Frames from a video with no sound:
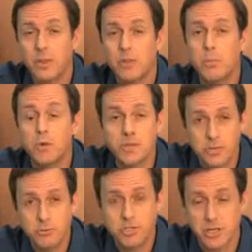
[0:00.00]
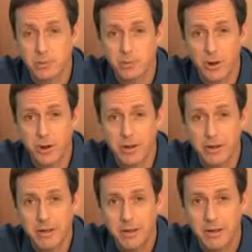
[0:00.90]
The most interesting
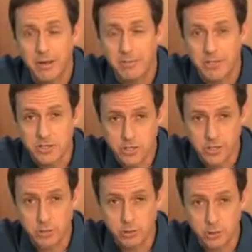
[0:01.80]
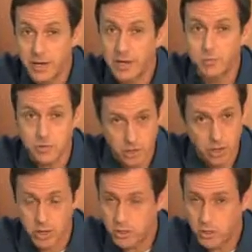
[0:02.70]
part of this clinical trial that was
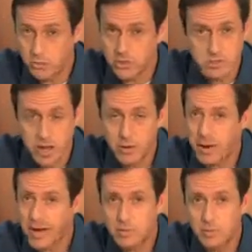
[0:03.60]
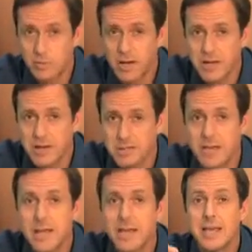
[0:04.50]
done on humans, not rats or monkeys,
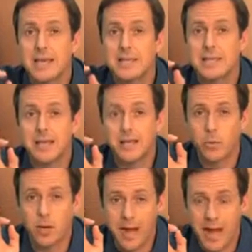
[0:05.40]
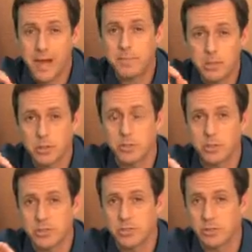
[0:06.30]
is that there were
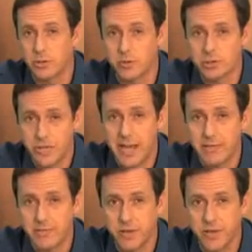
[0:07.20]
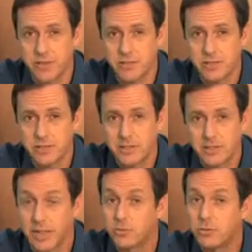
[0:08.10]
absolutely zero side effects.
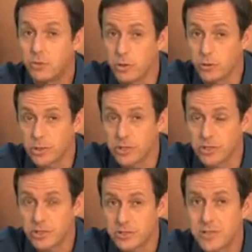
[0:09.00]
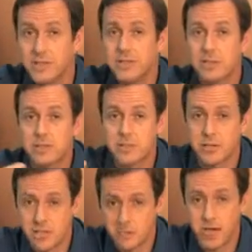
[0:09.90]
Now, to a nutritionist, this
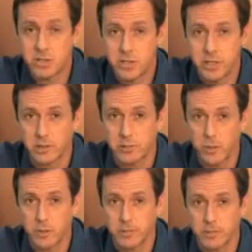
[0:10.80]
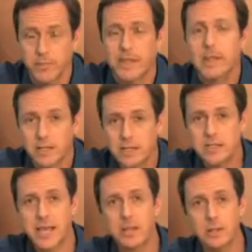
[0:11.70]
is especially important.
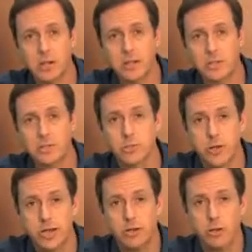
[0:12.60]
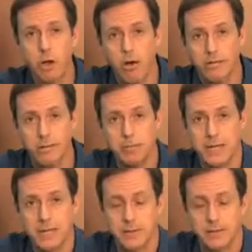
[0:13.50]
Let's take a look at this green coffee
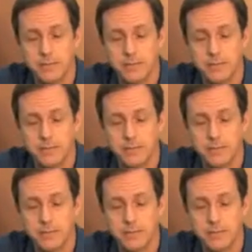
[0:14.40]
bean.